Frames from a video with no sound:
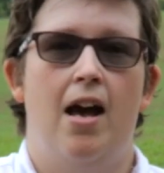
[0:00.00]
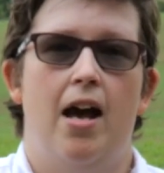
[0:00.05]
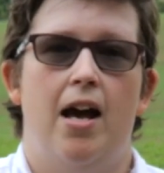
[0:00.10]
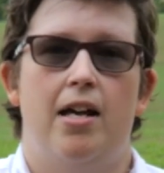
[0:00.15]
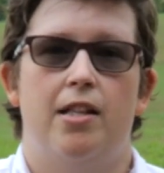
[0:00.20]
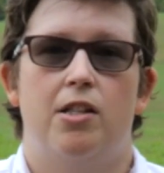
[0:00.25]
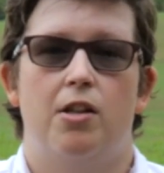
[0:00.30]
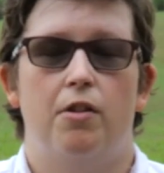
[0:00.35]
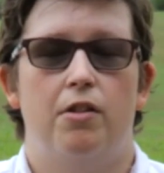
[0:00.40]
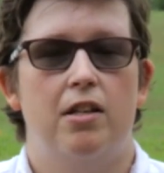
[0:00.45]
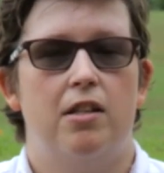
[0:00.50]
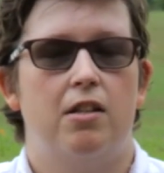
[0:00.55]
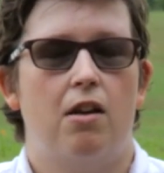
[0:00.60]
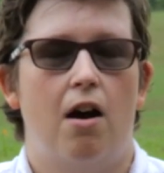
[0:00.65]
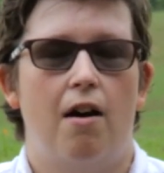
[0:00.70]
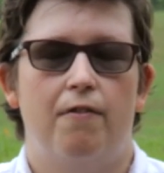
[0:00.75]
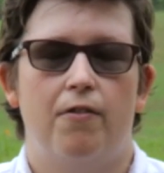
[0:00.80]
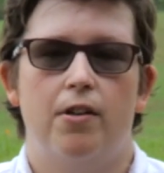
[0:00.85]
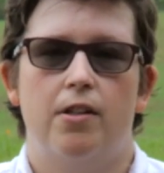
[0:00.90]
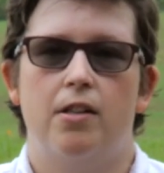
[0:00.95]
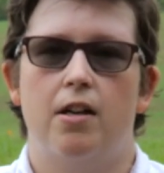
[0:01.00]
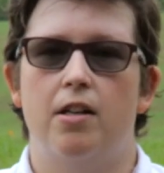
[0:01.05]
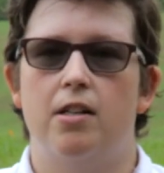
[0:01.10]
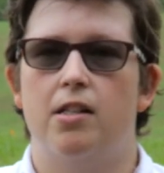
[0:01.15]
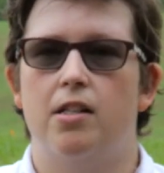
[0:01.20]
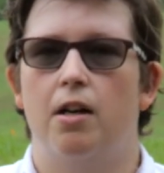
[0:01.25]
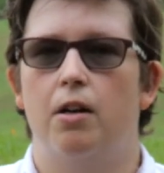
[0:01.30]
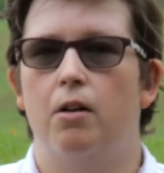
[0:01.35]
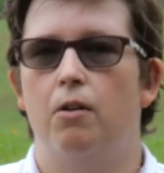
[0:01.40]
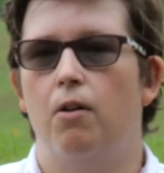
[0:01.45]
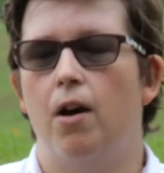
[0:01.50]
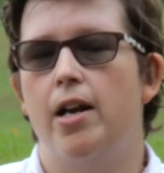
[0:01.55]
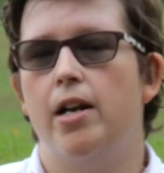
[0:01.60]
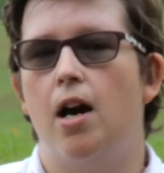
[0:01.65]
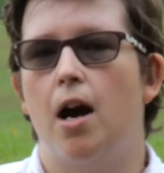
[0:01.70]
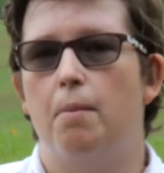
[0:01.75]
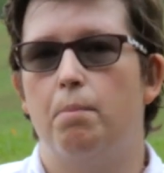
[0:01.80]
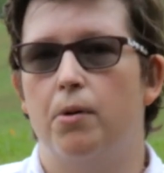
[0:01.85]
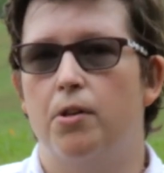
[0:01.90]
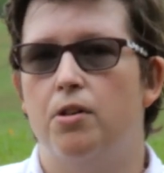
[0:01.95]
And so this offers us a great
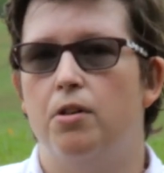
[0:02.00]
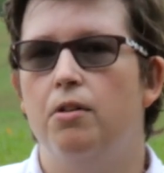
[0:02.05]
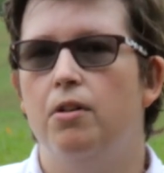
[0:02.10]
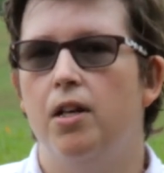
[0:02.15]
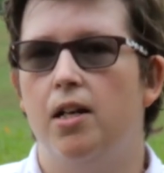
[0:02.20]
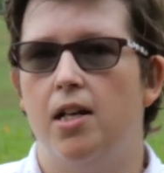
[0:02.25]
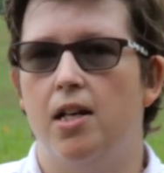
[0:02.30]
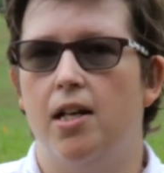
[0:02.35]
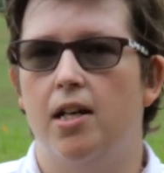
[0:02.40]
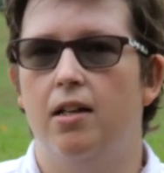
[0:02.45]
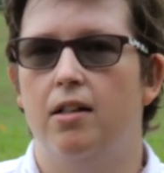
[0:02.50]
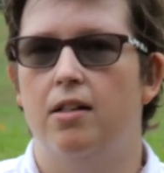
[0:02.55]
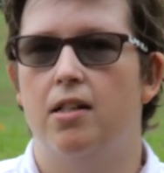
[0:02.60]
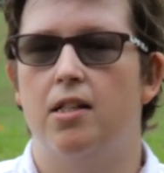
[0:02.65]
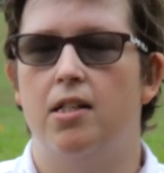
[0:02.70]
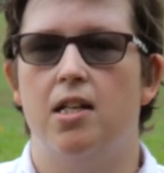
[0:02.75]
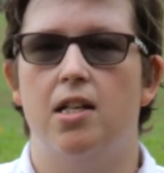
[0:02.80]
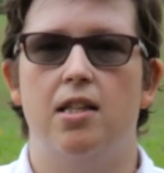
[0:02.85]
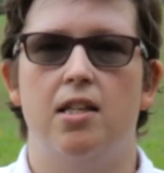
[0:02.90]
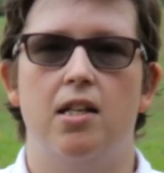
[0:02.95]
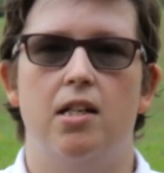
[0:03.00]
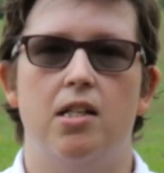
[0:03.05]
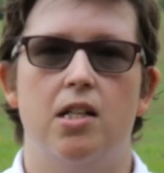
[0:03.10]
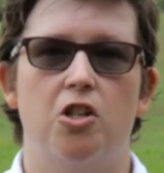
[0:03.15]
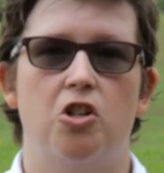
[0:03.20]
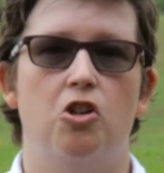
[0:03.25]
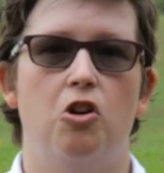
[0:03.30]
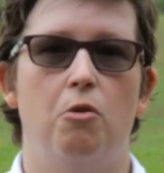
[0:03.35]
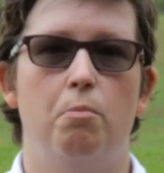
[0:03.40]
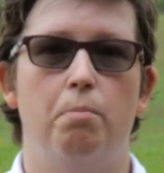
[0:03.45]
opportunity to see the additional